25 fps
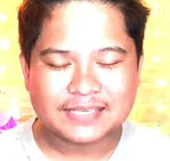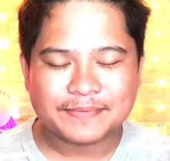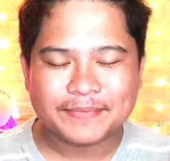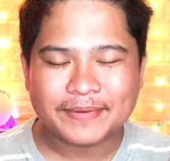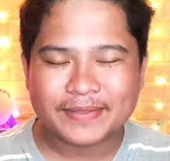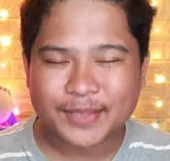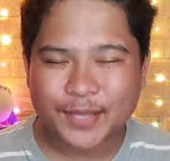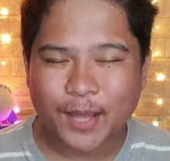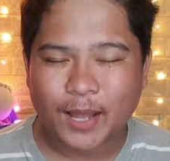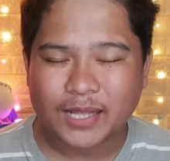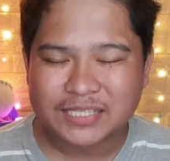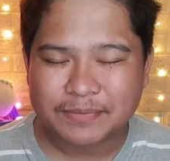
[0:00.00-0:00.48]
so my
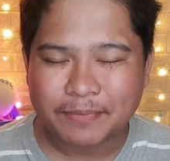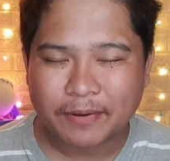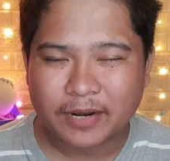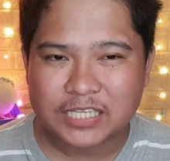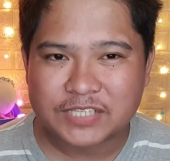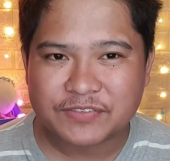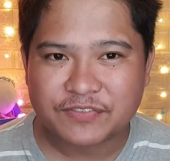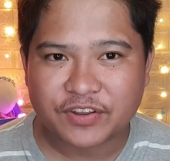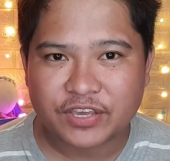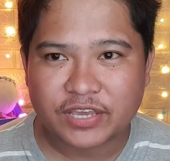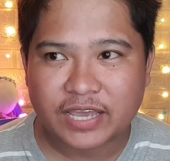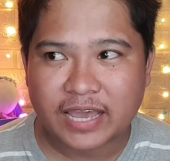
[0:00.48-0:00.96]
thoughts about
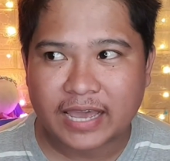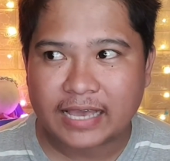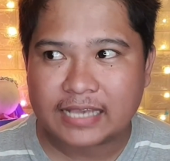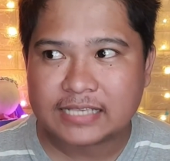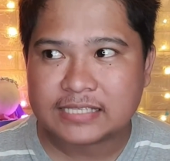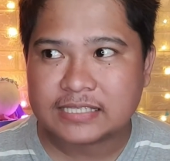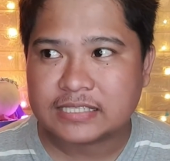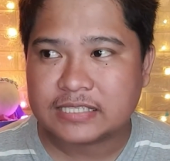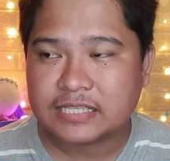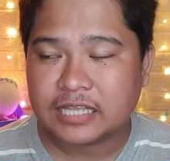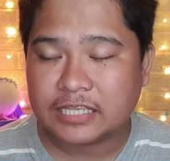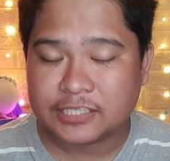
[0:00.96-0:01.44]
this video,
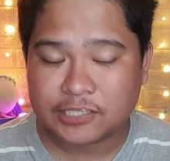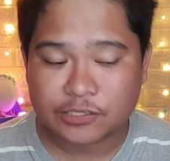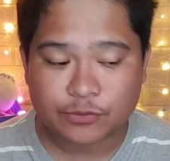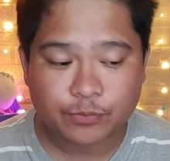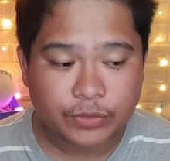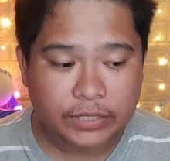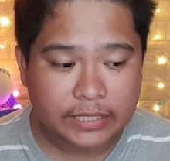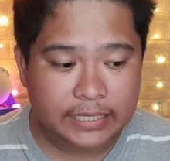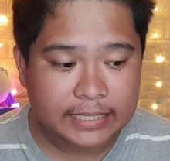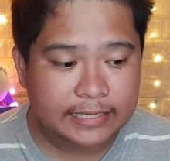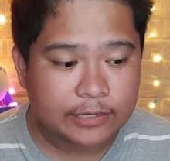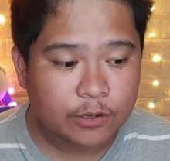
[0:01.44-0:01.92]
guys, this
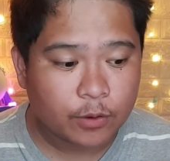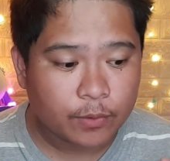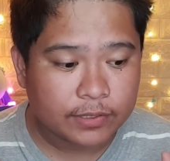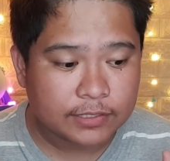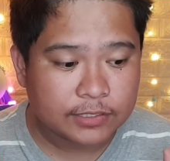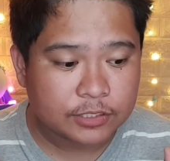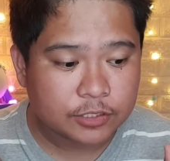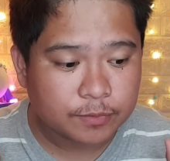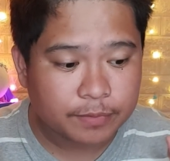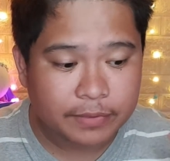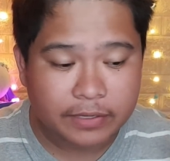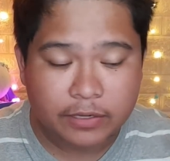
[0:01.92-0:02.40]
is really
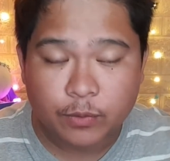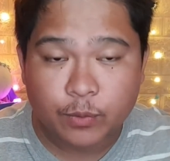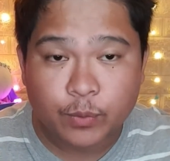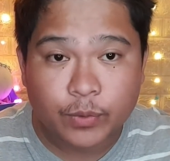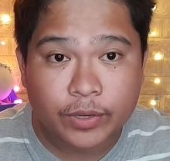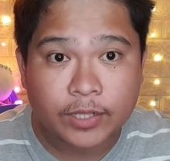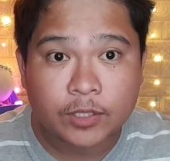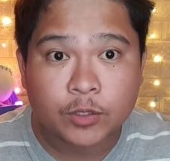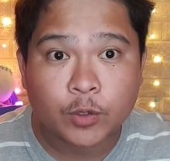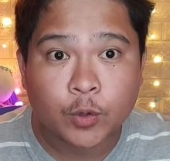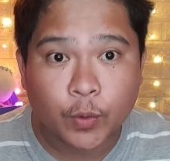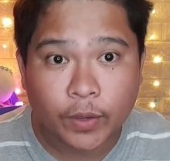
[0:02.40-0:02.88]
going to be a
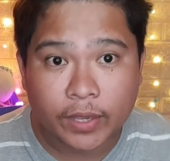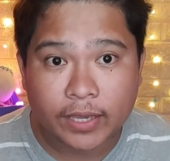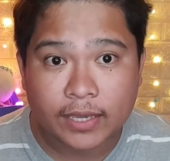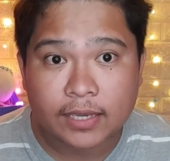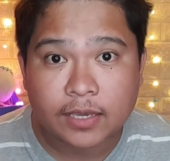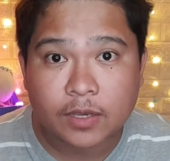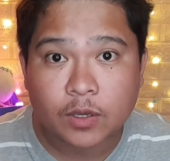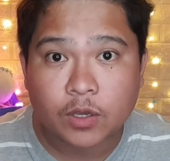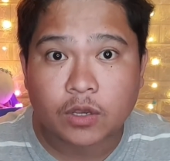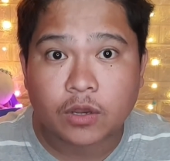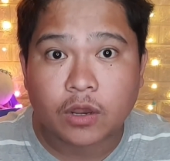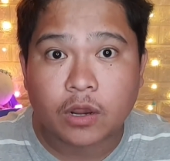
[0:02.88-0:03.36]
real
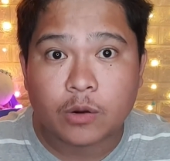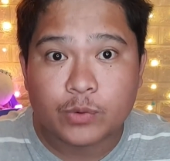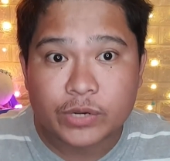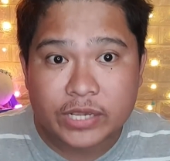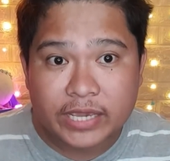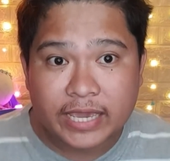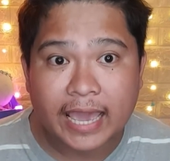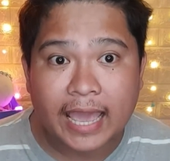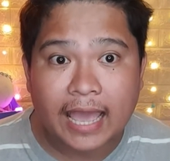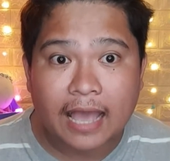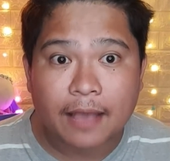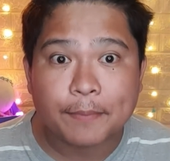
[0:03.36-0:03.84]
quick
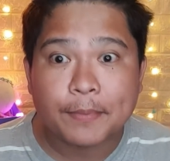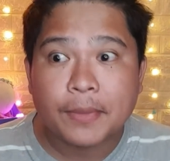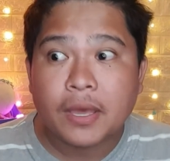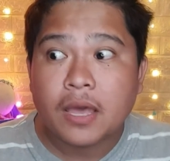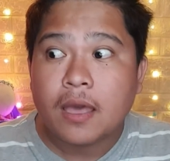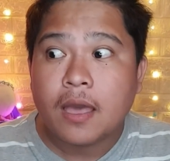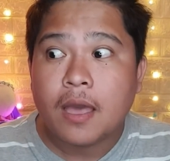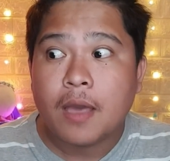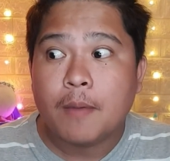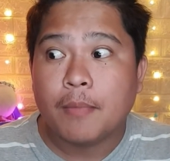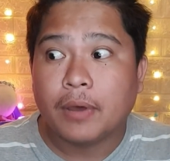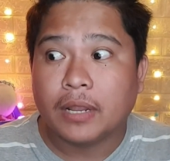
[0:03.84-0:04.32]
recap,
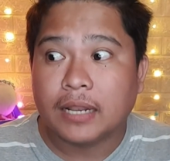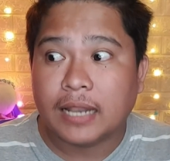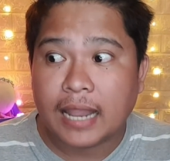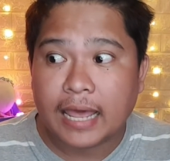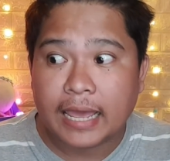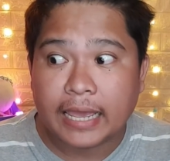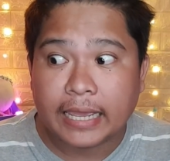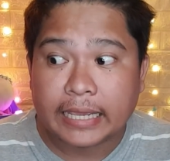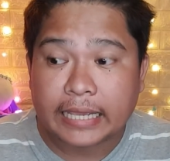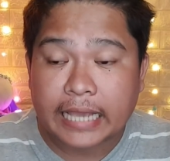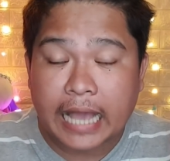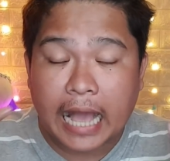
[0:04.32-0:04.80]
but
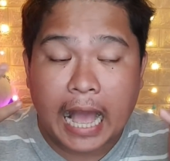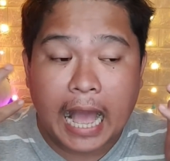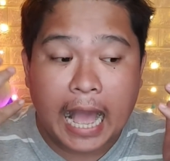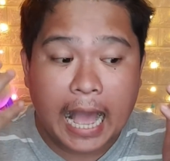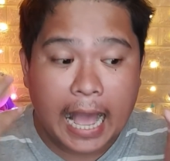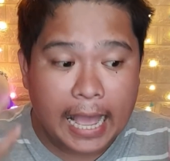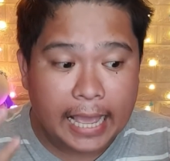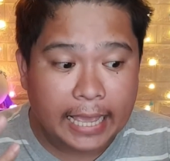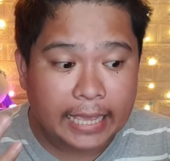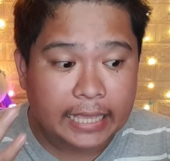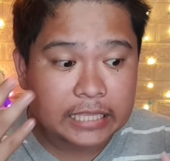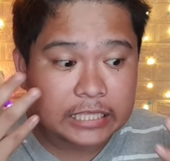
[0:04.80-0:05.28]
like,
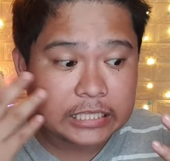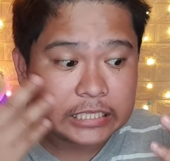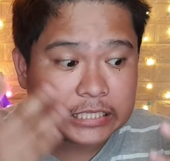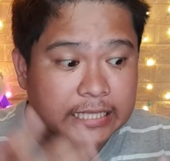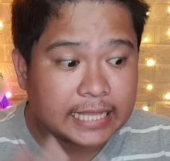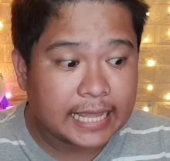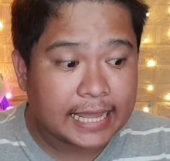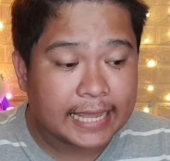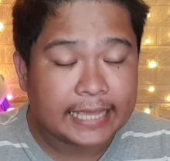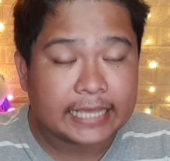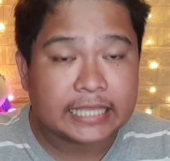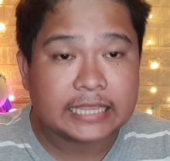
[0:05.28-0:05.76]
I
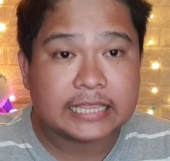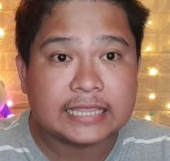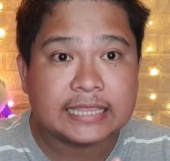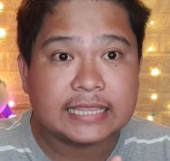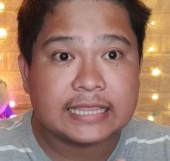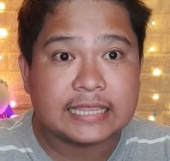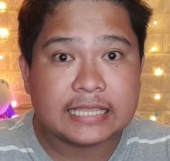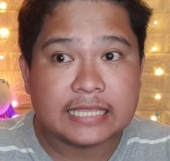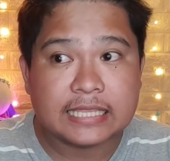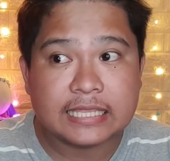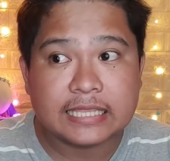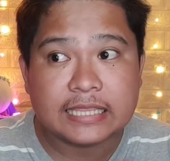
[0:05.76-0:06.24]
like
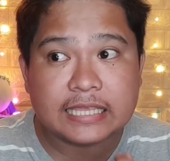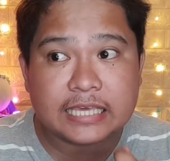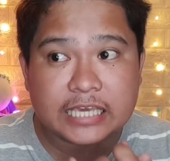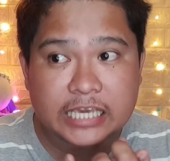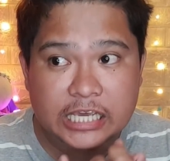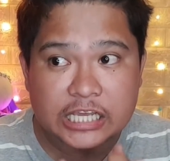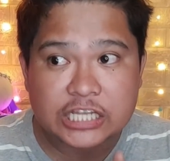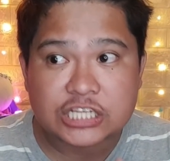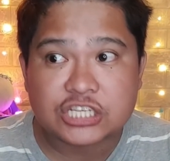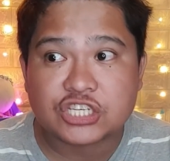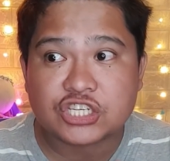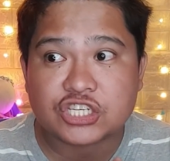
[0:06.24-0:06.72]

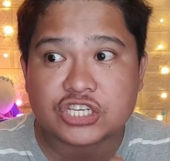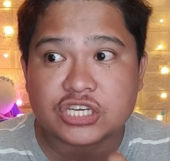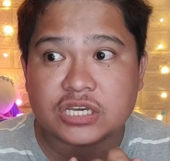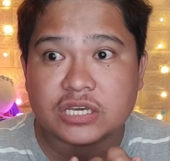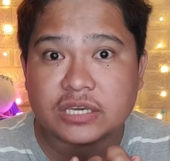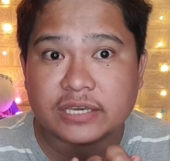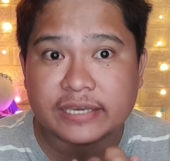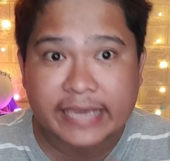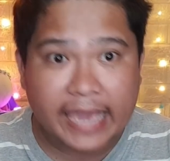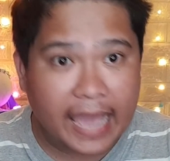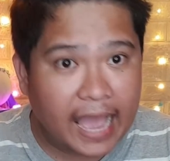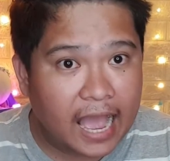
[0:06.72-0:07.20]
each
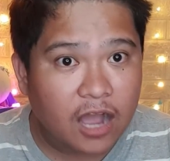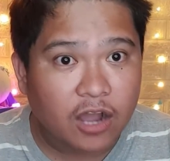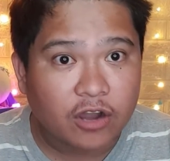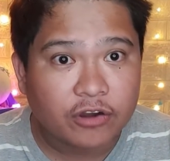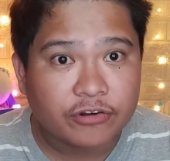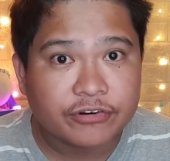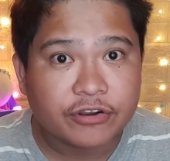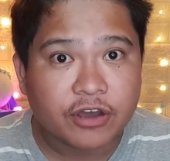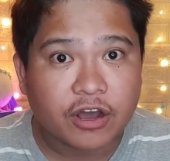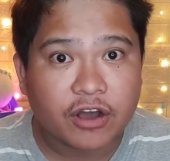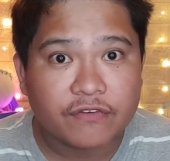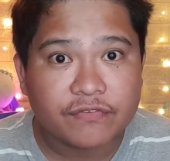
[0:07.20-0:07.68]

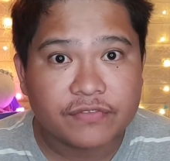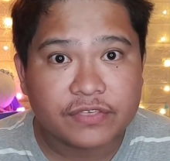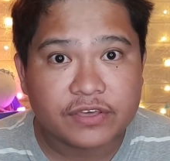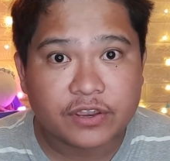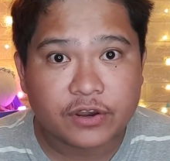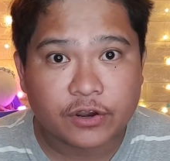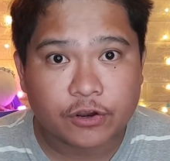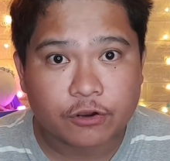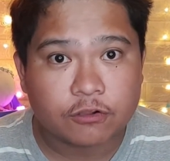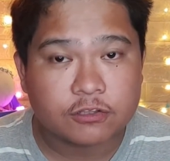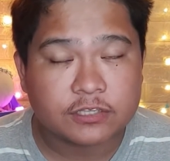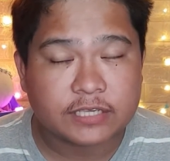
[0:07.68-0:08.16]
gown of the
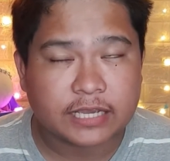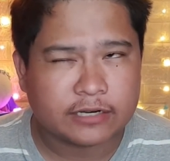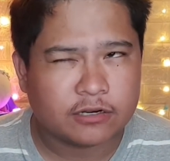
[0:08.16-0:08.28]
girls.